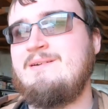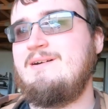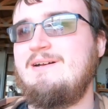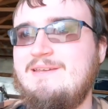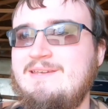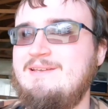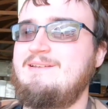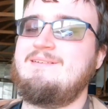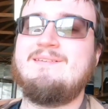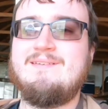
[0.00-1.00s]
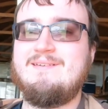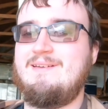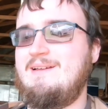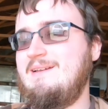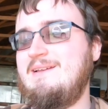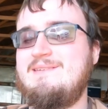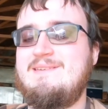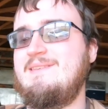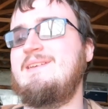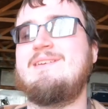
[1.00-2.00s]
again, I gotta
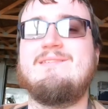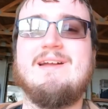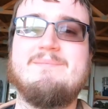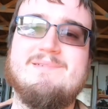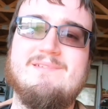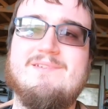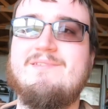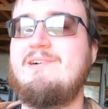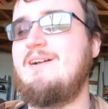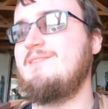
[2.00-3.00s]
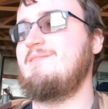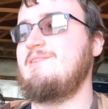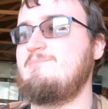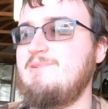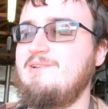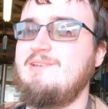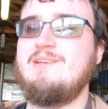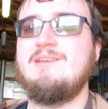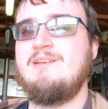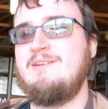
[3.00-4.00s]
say thank you to Opportunities for Ohioans with
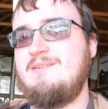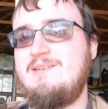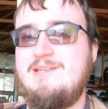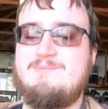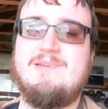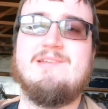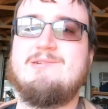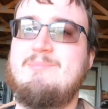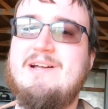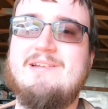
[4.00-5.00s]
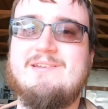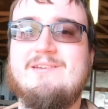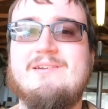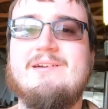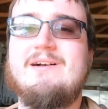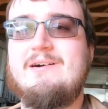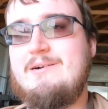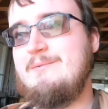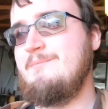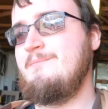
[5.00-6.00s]
Disability, case manager
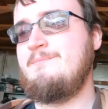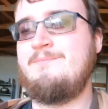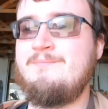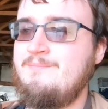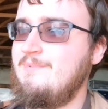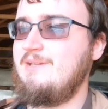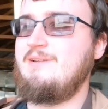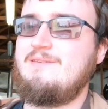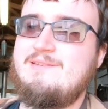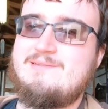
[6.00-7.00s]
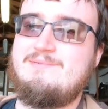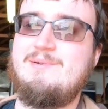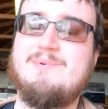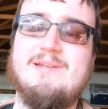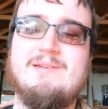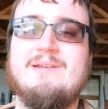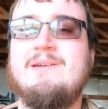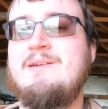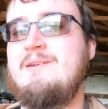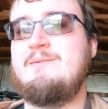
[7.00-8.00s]
Monica. None of this would have been
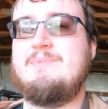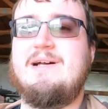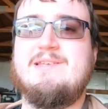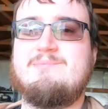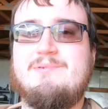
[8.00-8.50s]
possible